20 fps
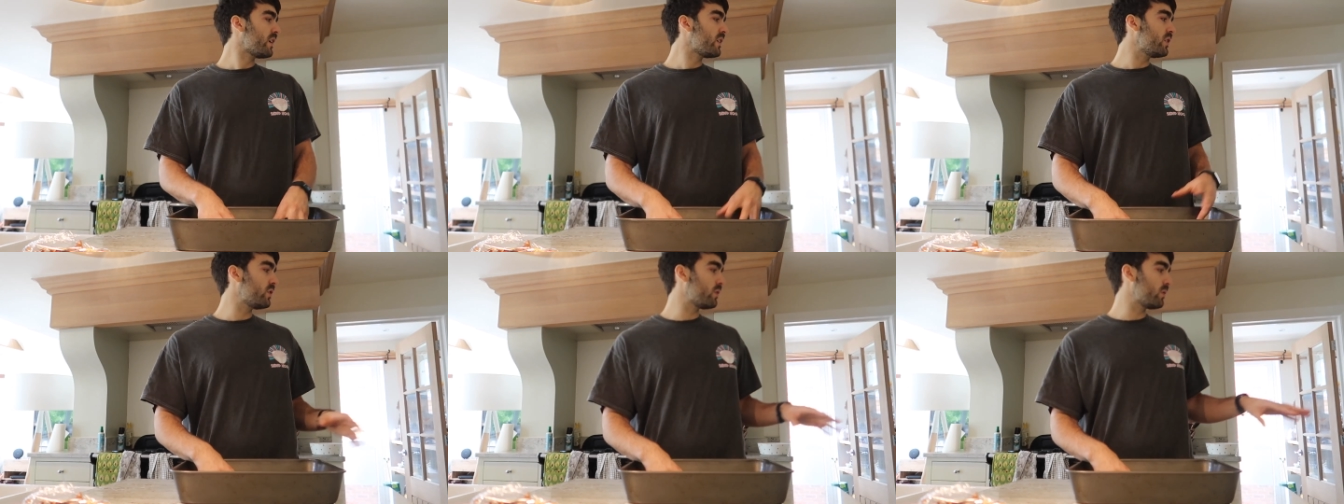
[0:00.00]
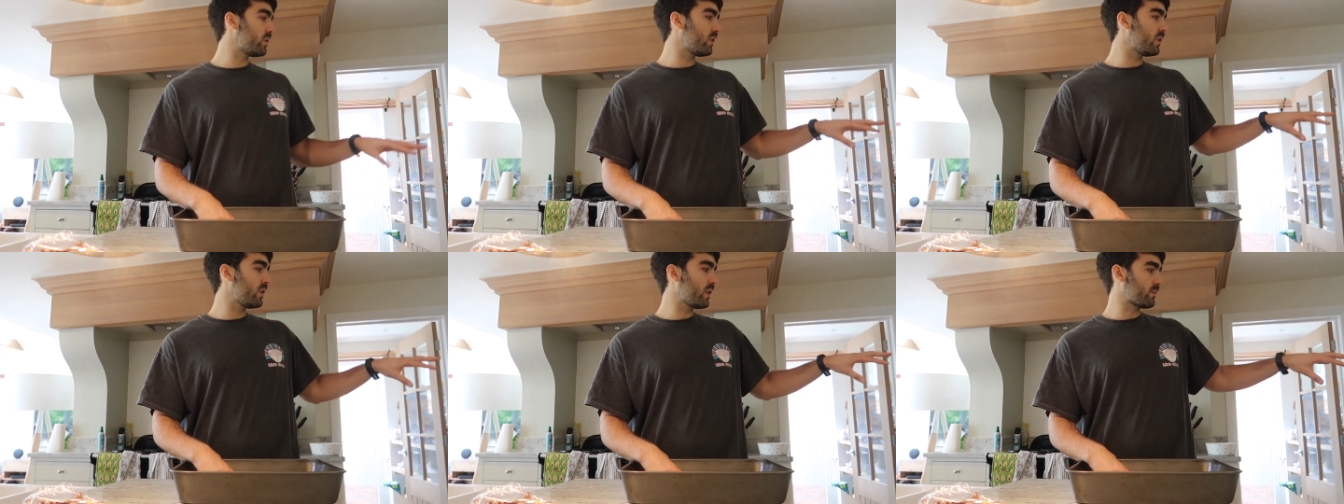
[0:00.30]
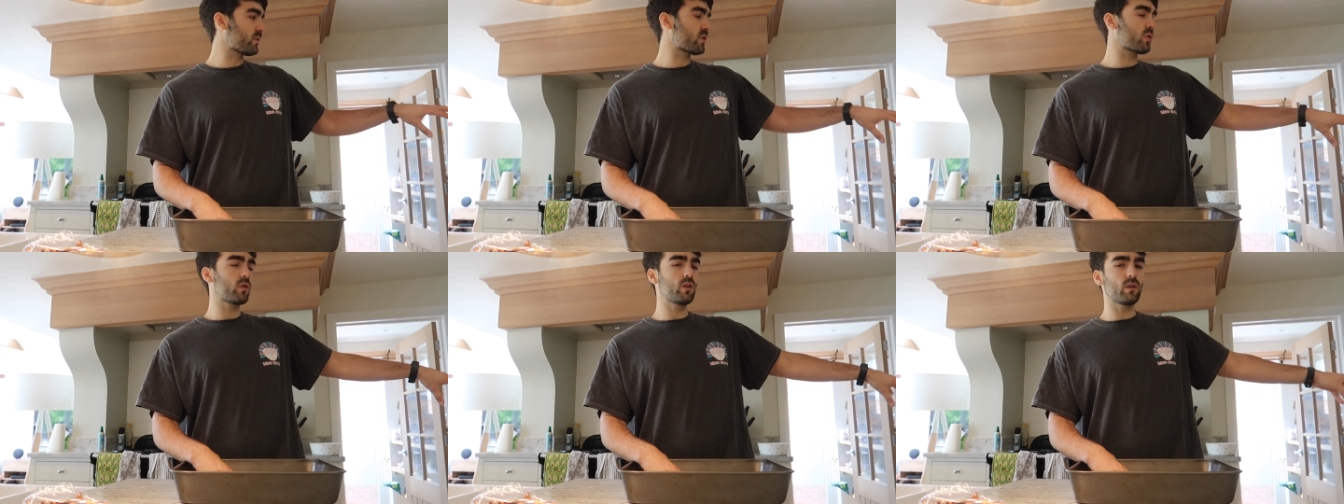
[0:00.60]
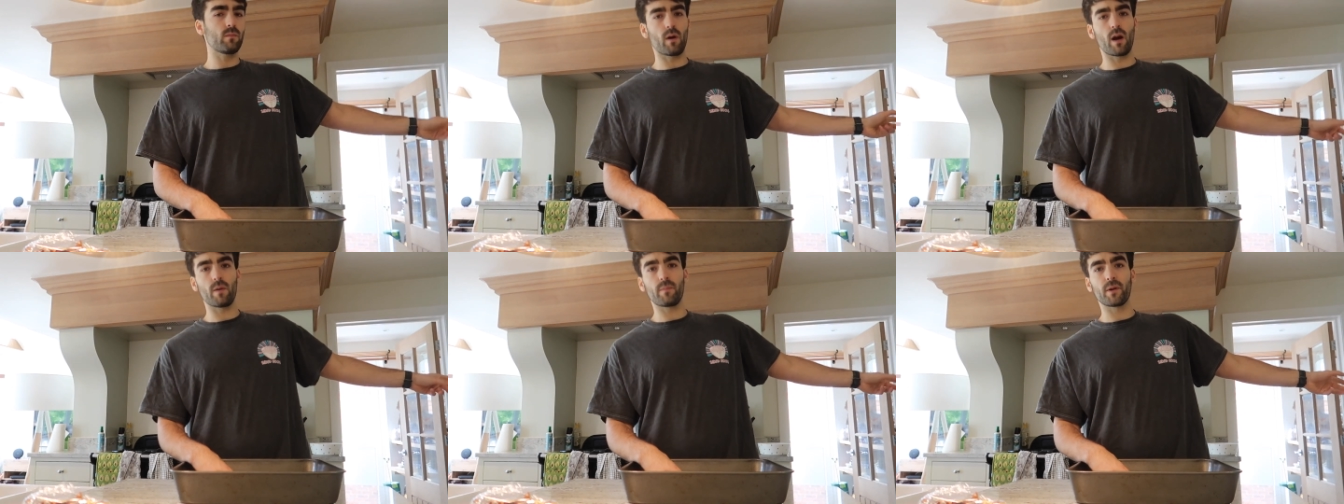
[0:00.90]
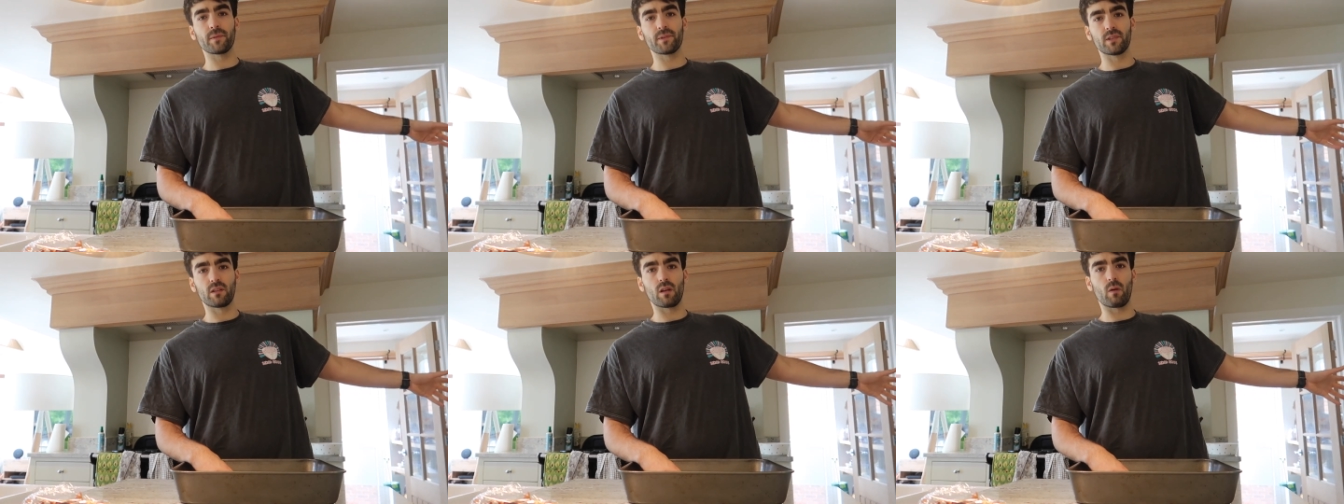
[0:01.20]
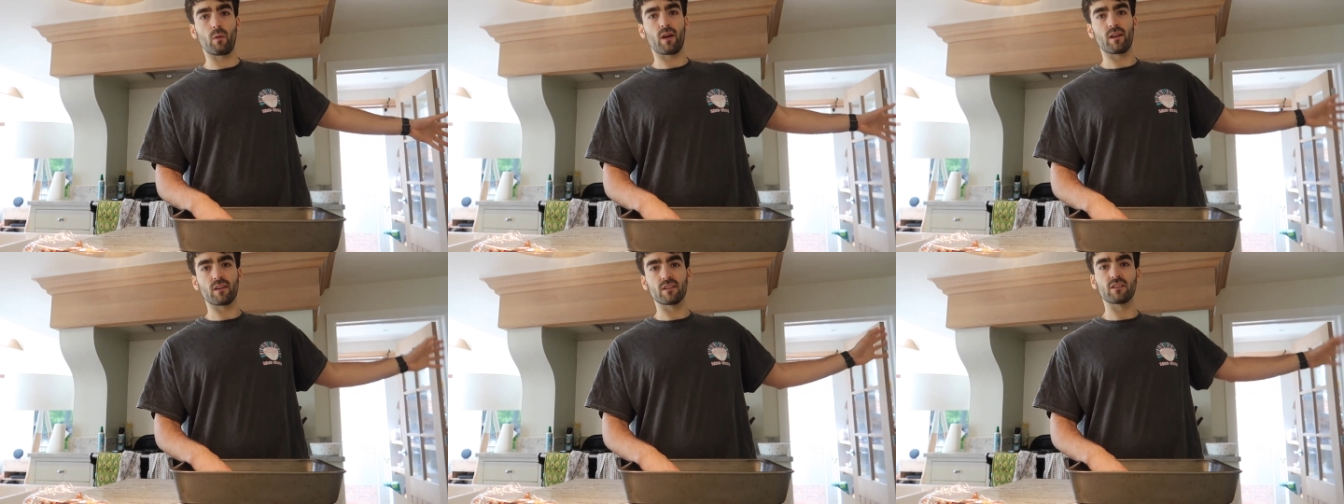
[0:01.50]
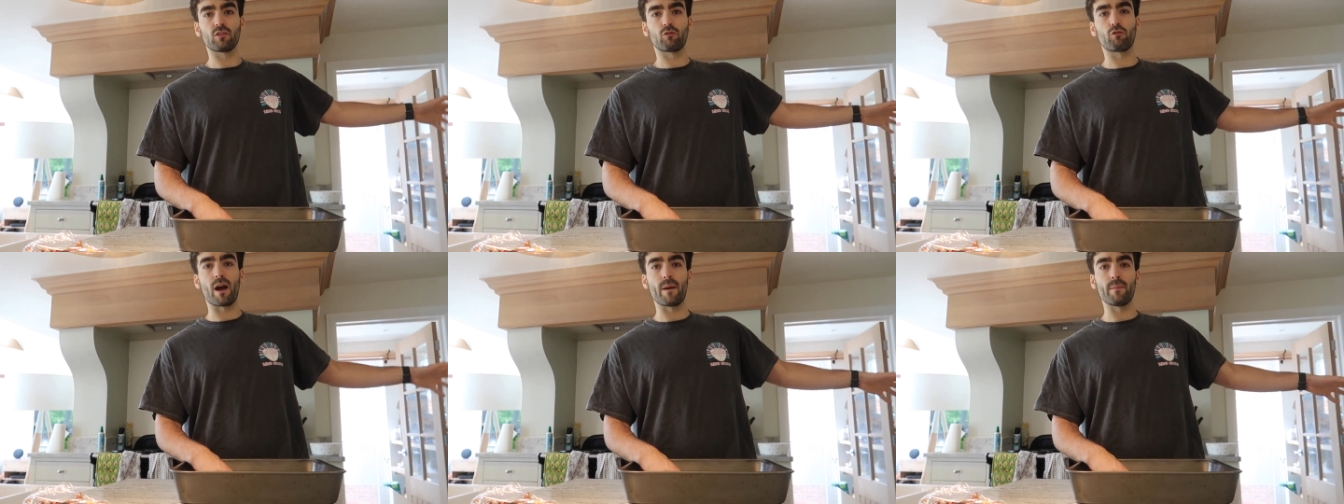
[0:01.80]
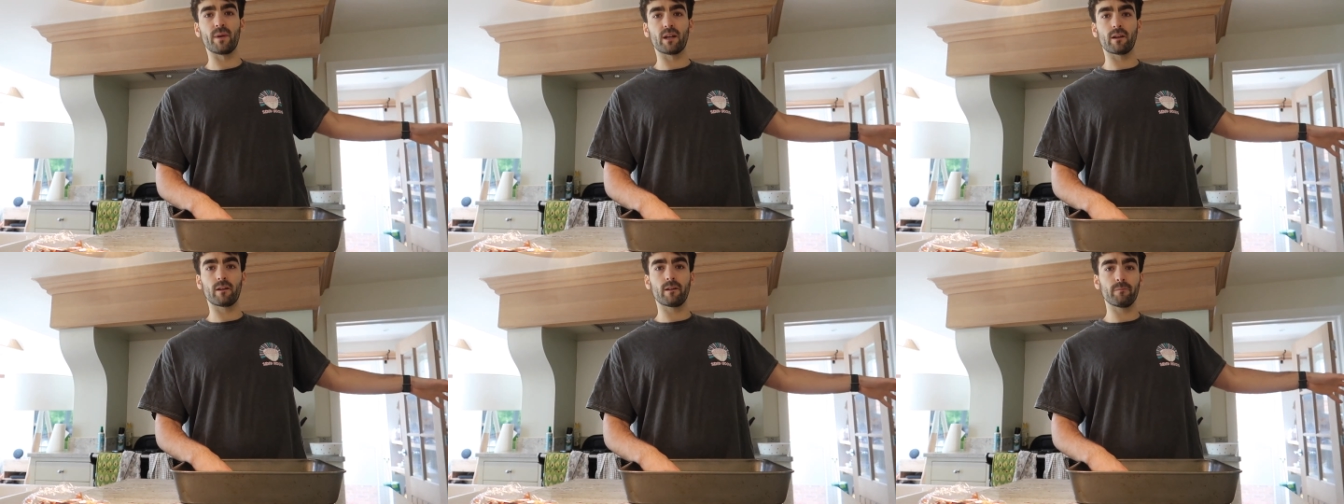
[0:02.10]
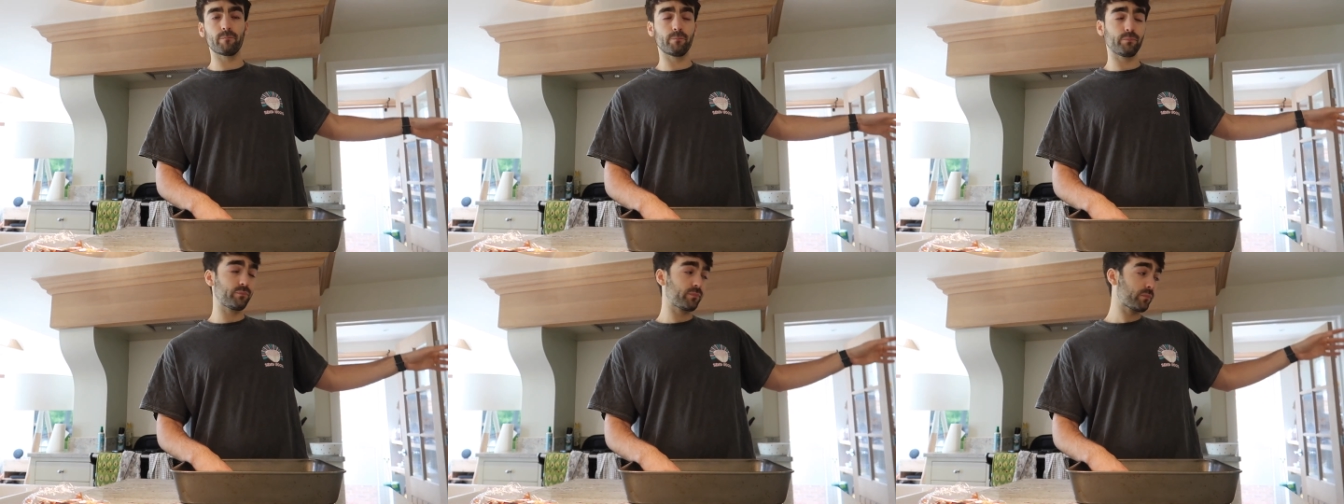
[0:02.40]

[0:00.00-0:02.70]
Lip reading: I'm sure you might be able to do it in a ceramic